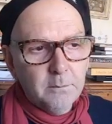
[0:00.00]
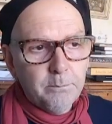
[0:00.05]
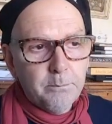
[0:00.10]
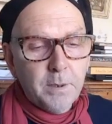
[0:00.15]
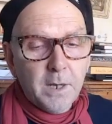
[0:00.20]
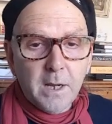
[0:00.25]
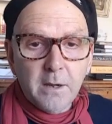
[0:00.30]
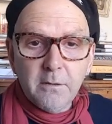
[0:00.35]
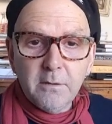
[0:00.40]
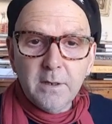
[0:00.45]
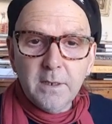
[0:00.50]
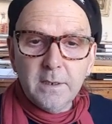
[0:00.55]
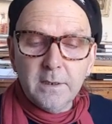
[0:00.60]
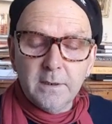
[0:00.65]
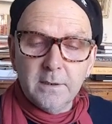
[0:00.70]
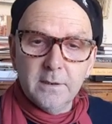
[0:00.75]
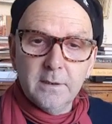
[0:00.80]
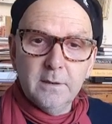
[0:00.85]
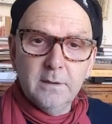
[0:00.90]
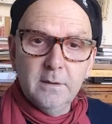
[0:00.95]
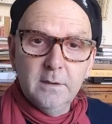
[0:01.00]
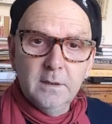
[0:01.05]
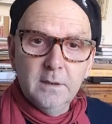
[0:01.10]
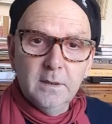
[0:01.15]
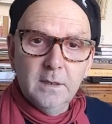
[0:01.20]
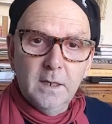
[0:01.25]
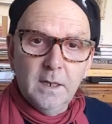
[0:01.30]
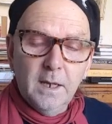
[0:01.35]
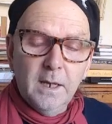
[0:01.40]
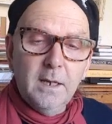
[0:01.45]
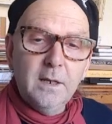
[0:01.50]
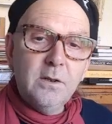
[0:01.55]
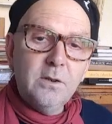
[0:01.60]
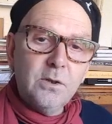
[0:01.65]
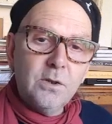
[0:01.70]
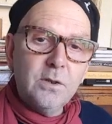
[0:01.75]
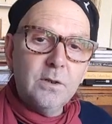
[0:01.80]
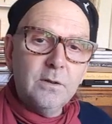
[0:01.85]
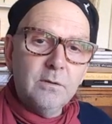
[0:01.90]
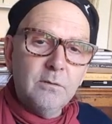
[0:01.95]
buried
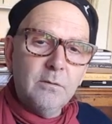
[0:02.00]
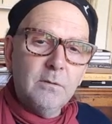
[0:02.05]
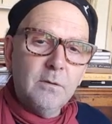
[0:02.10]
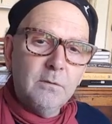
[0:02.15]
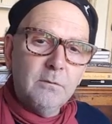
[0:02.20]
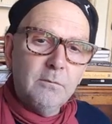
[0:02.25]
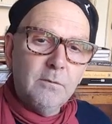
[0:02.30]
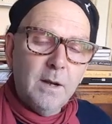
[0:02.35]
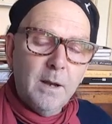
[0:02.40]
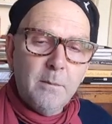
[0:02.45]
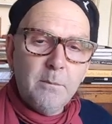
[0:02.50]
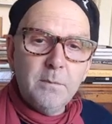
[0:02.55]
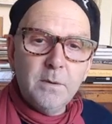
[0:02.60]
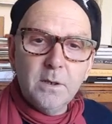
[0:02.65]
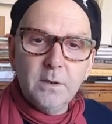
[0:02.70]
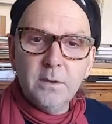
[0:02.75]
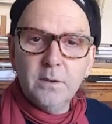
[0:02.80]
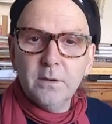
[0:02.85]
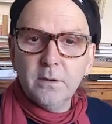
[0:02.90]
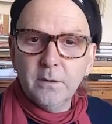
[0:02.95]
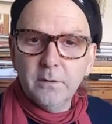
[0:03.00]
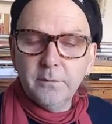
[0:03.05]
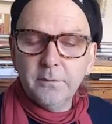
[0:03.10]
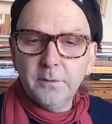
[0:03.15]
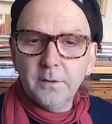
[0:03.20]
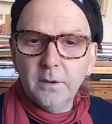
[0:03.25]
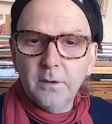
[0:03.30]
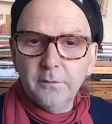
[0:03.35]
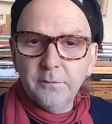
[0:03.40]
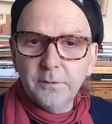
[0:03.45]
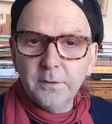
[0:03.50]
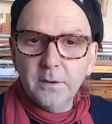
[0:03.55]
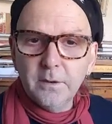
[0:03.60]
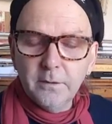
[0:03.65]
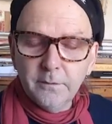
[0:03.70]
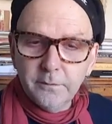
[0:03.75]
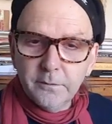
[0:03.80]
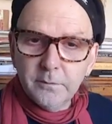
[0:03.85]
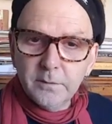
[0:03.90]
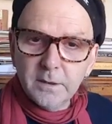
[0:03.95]
ancient remnant of
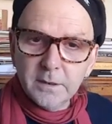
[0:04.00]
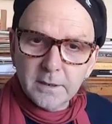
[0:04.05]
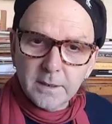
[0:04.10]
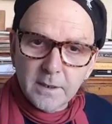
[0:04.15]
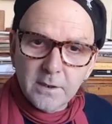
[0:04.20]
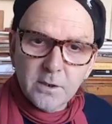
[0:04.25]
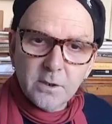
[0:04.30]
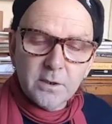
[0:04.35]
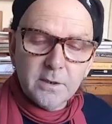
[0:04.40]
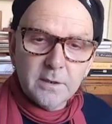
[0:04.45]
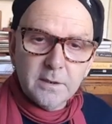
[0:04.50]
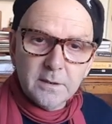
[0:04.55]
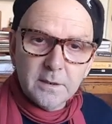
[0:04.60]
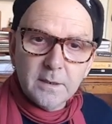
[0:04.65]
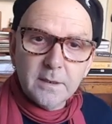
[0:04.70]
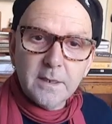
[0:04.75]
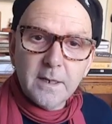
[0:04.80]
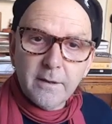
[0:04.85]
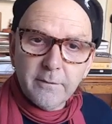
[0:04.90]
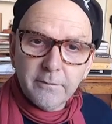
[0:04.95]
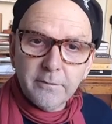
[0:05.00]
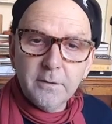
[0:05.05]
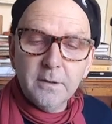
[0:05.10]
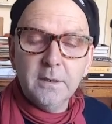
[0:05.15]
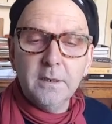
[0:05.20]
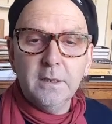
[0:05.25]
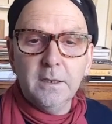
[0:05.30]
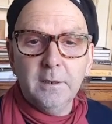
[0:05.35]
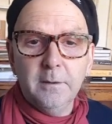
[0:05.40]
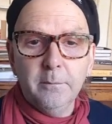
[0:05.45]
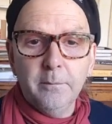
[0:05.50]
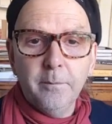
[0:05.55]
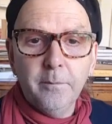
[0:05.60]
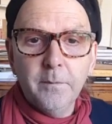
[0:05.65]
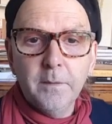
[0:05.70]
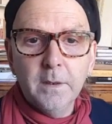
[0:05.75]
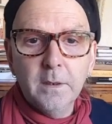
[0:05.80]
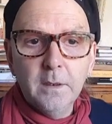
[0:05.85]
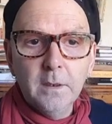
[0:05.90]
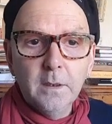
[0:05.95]
essentially the Nephilim
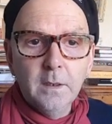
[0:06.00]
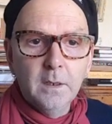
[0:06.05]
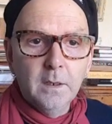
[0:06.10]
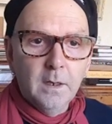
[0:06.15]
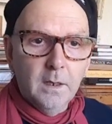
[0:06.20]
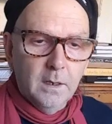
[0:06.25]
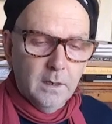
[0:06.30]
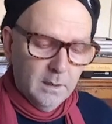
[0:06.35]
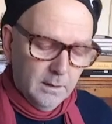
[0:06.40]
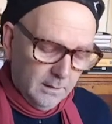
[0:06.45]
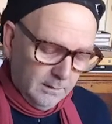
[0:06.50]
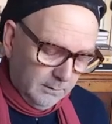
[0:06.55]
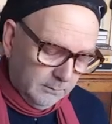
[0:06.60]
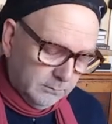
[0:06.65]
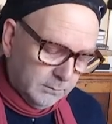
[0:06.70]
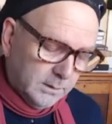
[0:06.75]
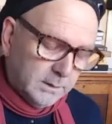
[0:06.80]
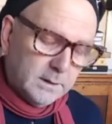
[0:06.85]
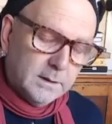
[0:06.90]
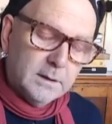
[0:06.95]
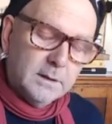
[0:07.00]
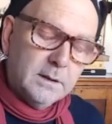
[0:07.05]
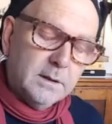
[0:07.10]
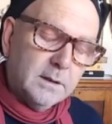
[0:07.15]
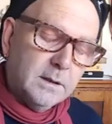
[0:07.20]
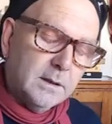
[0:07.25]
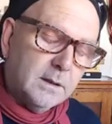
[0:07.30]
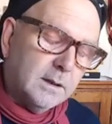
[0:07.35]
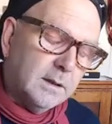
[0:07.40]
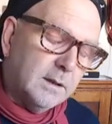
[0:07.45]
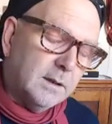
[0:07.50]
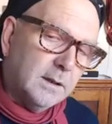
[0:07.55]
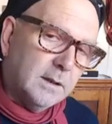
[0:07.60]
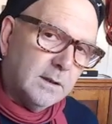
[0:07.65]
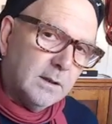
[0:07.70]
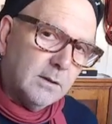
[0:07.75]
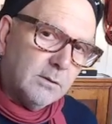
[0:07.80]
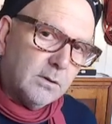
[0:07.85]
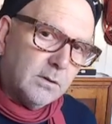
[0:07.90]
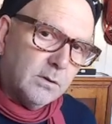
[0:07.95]
within the
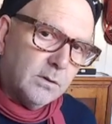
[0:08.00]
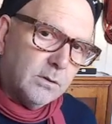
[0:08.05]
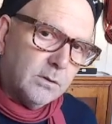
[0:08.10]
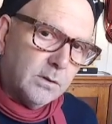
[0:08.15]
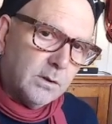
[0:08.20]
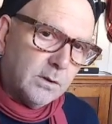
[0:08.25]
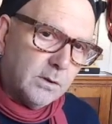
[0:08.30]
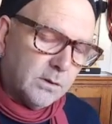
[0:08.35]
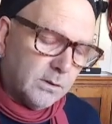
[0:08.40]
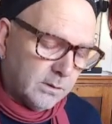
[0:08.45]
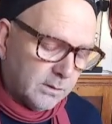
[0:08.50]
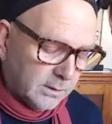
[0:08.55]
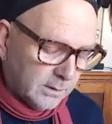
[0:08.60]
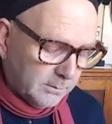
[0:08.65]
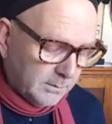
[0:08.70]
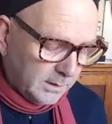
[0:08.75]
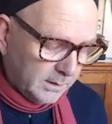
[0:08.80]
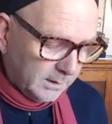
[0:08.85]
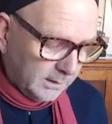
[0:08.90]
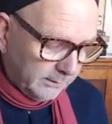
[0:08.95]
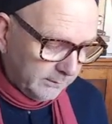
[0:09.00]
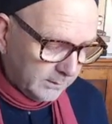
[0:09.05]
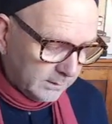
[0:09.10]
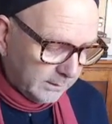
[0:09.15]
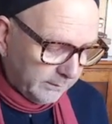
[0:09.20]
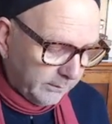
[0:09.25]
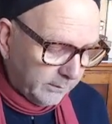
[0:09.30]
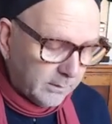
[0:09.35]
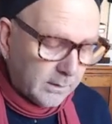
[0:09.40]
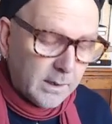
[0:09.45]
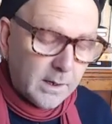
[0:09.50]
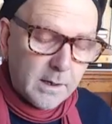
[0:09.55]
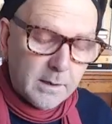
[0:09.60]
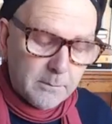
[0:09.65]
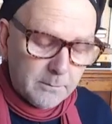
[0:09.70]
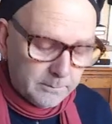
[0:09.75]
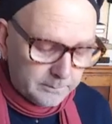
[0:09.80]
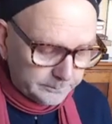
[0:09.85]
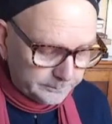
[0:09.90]
Egyptian tradition, or they might have a different name.